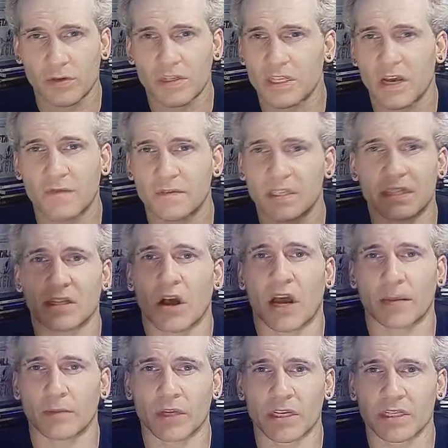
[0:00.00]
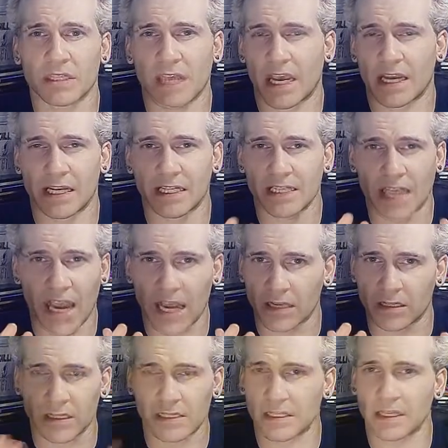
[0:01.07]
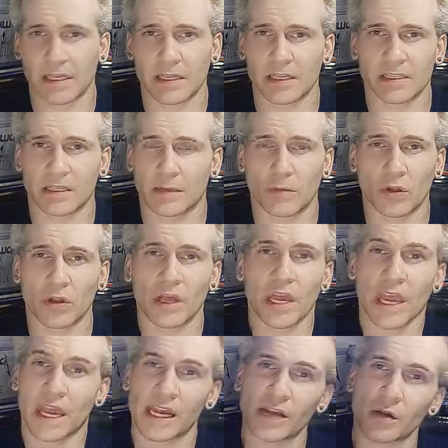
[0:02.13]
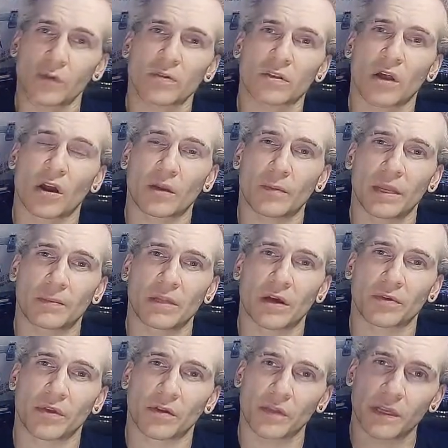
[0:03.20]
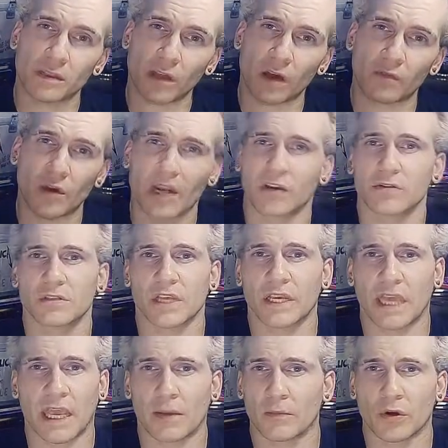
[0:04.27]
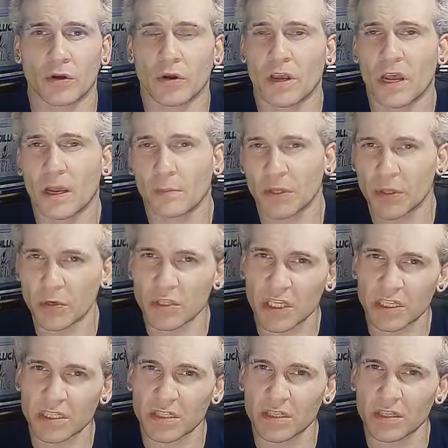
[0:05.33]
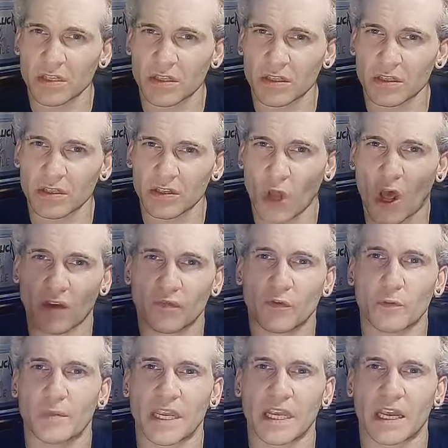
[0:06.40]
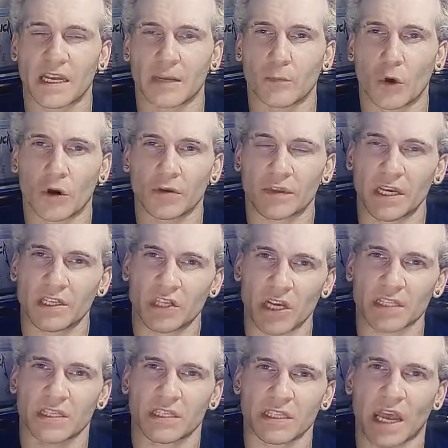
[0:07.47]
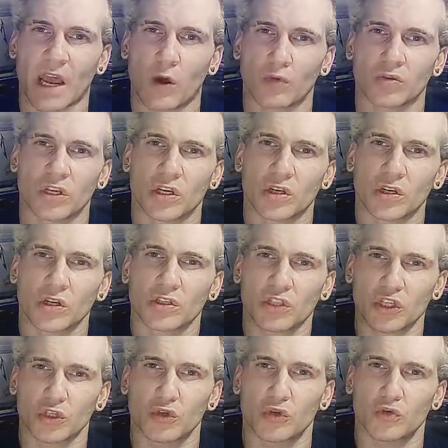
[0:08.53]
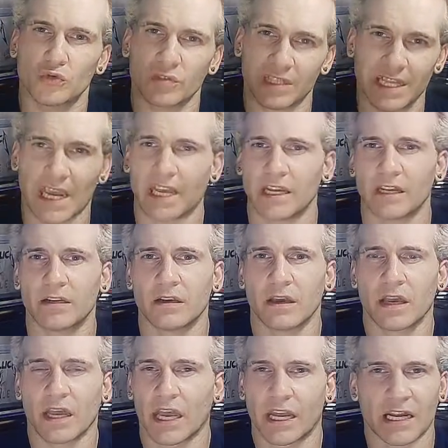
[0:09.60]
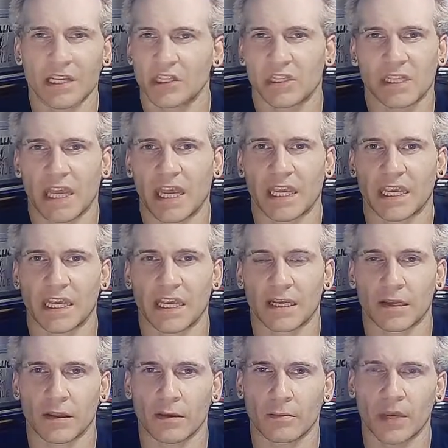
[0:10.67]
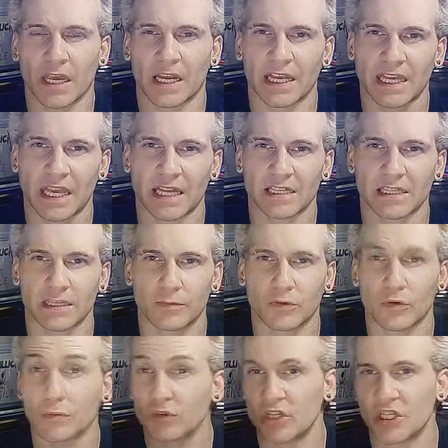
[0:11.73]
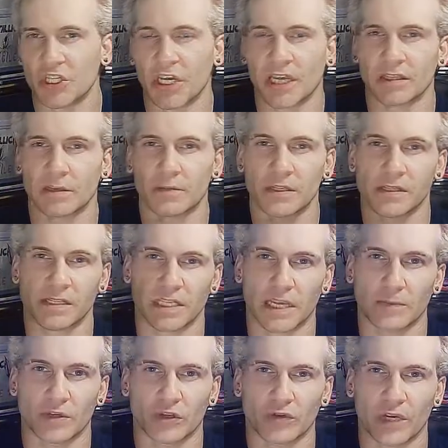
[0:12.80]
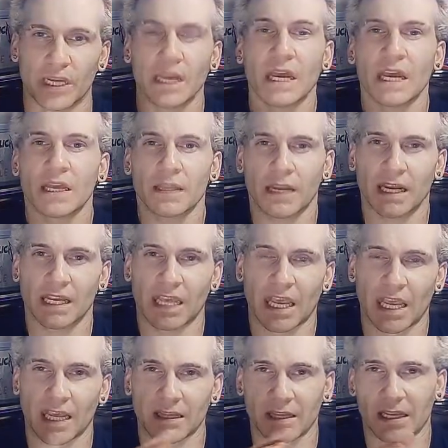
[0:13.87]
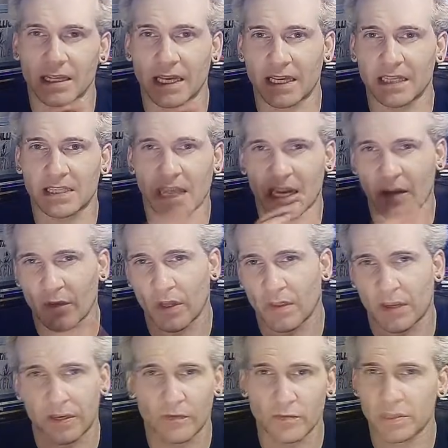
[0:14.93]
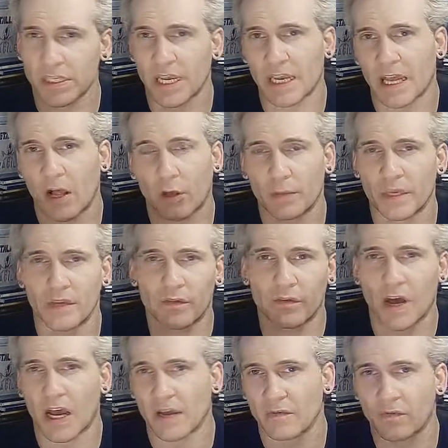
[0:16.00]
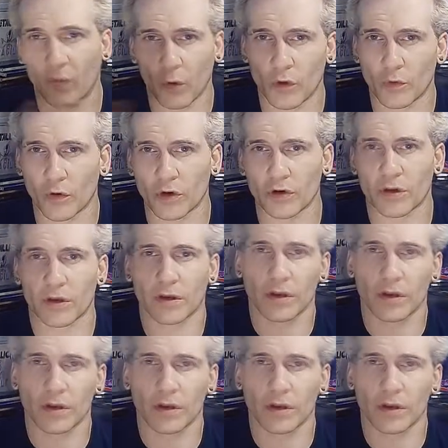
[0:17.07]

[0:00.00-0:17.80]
stuff is timeless and it's endlessly listenable. And I know there's a lot of people out there that love records like Amber, but they're just not for me anymore. They just sound too dated, and I just can't get into them, and I can't seem to appreciate them to the same degree that I can that, like I said, everything from, say, LP5 forward.